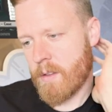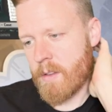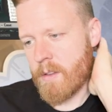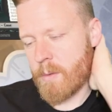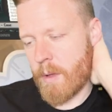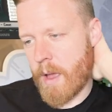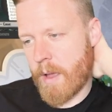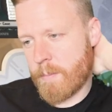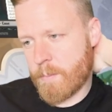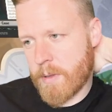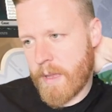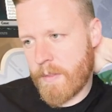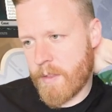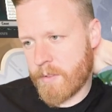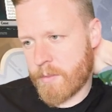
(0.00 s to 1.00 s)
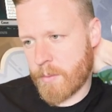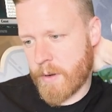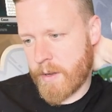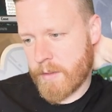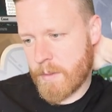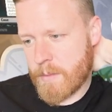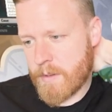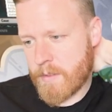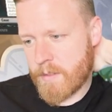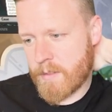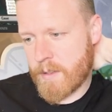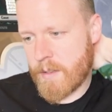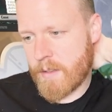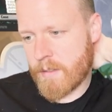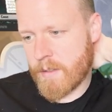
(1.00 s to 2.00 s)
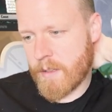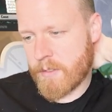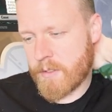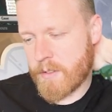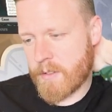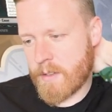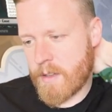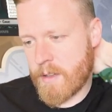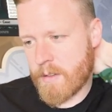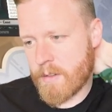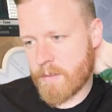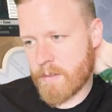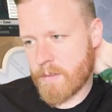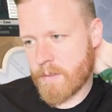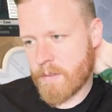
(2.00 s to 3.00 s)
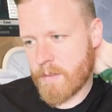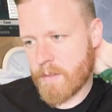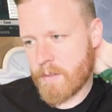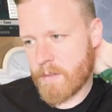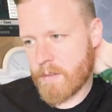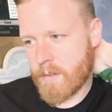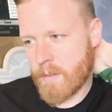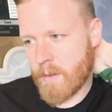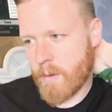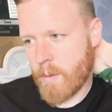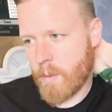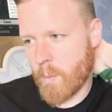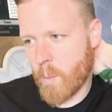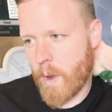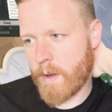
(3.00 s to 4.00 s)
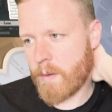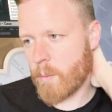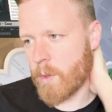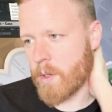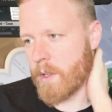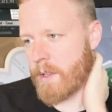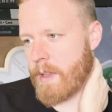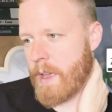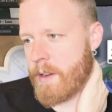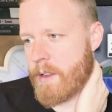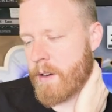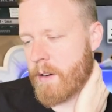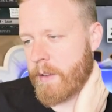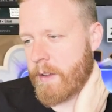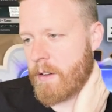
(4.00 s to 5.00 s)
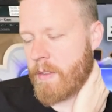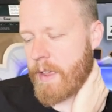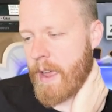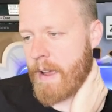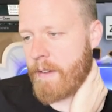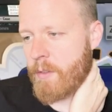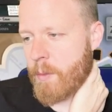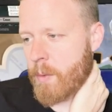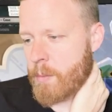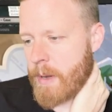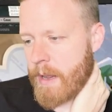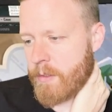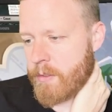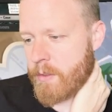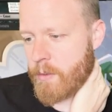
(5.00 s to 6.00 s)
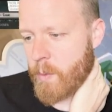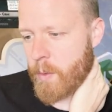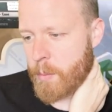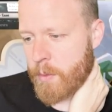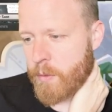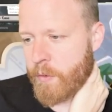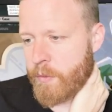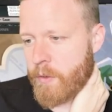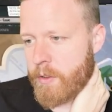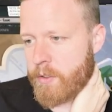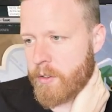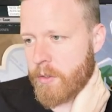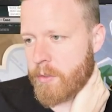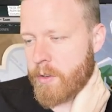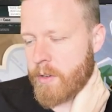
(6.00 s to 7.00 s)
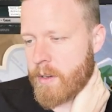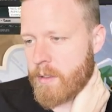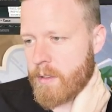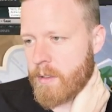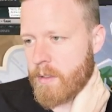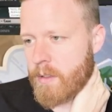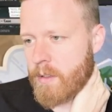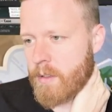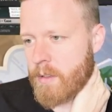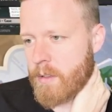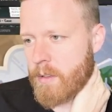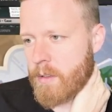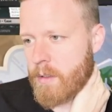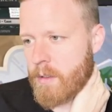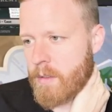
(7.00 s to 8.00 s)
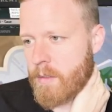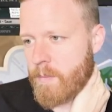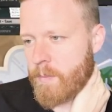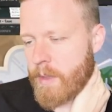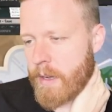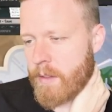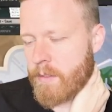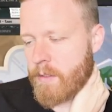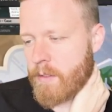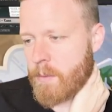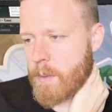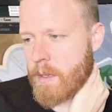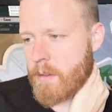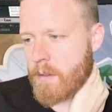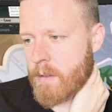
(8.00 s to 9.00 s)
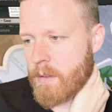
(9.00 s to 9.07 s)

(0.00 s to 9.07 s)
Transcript: So I play this, right? Let me just see... Let's just see what we're looking at here. Like, do they have the removal for the Shieldred here? At instant speed?